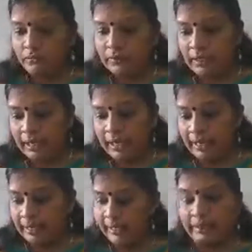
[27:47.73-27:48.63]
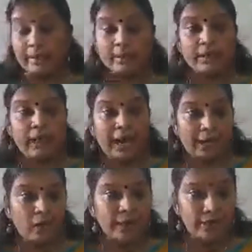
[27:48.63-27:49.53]
And
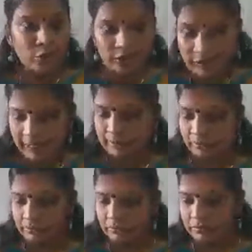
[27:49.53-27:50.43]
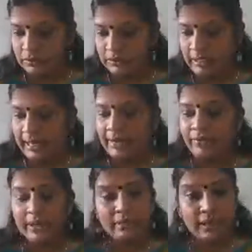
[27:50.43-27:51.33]
according to him,
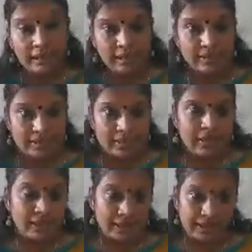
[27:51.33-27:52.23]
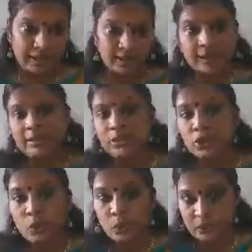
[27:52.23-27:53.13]
everything is learned in
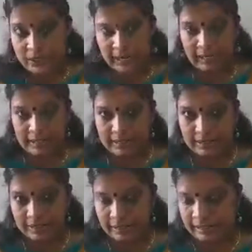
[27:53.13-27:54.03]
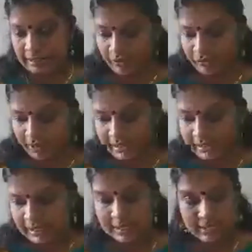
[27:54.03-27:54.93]
2 stages. In the first
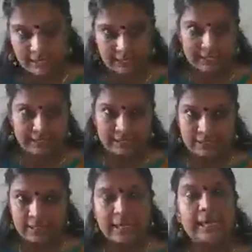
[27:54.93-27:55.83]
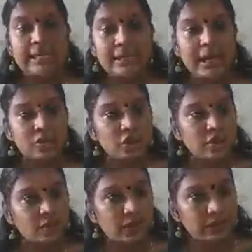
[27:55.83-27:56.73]
stage, interaction
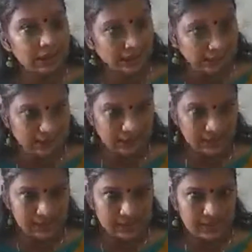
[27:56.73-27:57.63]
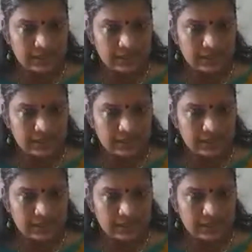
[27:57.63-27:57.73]
with the others.